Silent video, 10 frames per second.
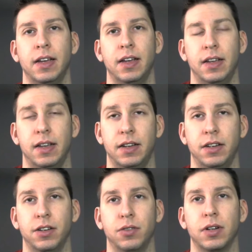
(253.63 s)
and you
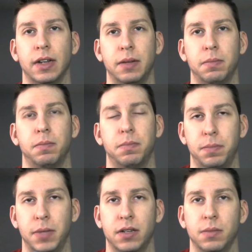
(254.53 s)
know, Glenn
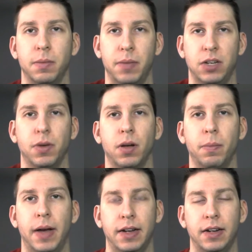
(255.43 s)
picks up the baseball
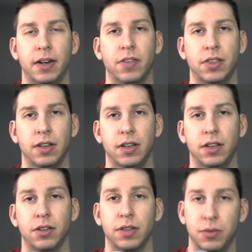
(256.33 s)
bat and everything, you
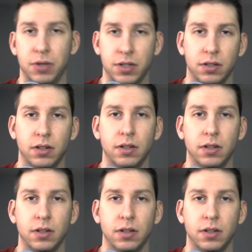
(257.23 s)
know, that was the little